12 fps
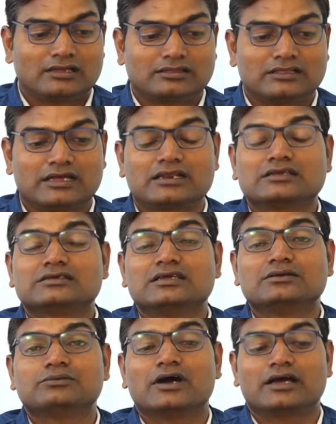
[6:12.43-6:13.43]
the
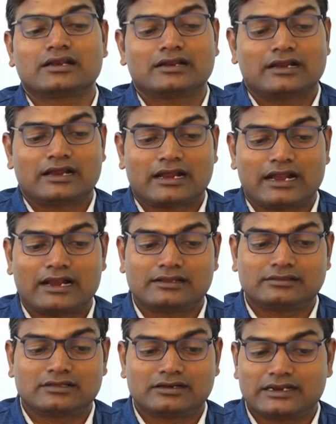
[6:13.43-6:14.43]
receiver,
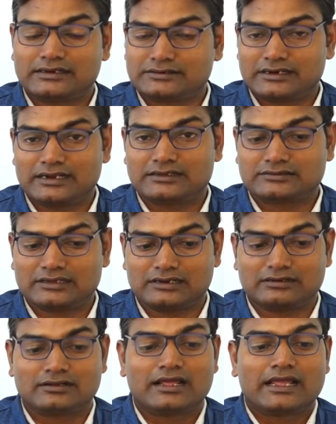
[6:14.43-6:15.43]
and the destination.